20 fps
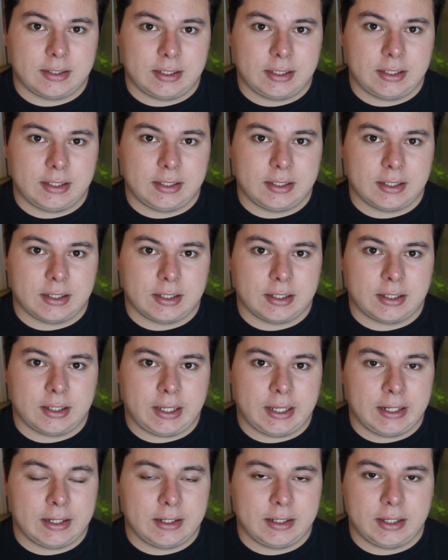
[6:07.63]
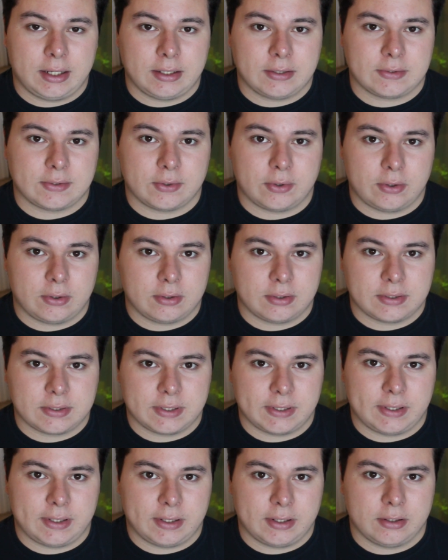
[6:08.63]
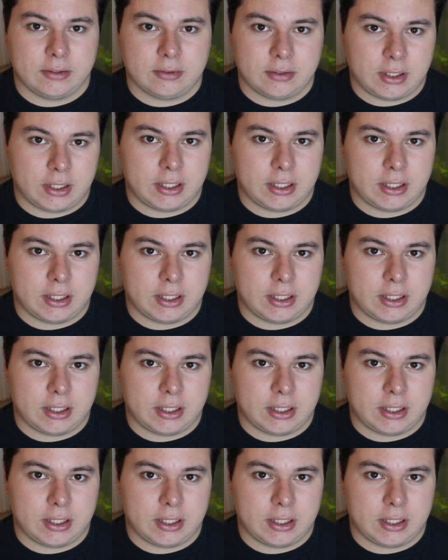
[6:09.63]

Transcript: The ADA uh, soil is in there.